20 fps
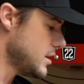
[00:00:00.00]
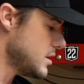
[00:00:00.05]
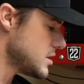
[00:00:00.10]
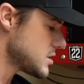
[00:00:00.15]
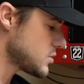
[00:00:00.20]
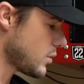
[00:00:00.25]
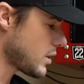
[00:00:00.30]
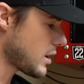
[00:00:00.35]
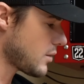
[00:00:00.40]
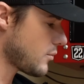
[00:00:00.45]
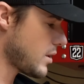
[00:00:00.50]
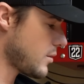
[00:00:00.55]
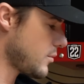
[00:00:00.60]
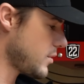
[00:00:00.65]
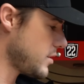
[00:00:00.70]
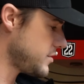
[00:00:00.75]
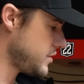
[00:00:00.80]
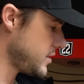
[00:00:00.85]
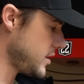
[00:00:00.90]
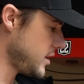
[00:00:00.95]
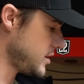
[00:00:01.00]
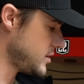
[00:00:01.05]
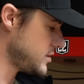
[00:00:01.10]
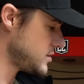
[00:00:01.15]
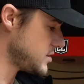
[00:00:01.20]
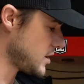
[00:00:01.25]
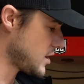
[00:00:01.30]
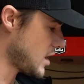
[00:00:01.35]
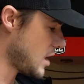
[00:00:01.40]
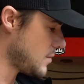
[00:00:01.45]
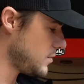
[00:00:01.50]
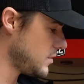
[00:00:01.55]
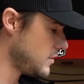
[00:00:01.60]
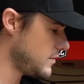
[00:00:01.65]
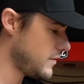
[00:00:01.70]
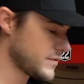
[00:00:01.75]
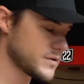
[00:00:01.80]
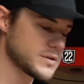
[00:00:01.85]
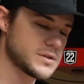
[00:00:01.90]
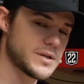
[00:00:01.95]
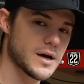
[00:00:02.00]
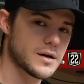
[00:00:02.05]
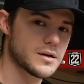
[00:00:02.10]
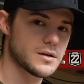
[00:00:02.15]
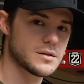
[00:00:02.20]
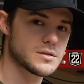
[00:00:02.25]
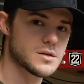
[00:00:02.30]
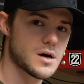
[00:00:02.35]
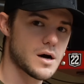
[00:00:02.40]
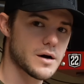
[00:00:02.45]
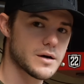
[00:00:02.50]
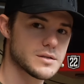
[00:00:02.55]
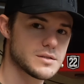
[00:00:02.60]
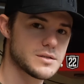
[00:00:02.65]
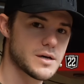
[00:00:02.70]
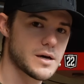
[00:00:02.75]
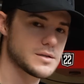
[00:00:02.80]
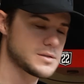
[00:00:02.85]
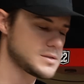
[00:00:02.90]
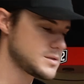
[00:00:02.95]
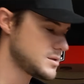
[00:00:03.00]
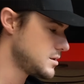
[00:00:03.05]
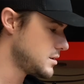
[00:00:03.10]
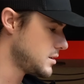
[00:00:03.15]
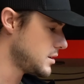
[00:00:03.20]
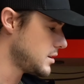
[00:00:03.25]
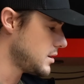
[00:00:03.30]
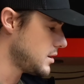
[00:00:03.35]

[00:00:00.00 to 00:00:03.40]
So what I went with is a couple of different Tekton socket sets.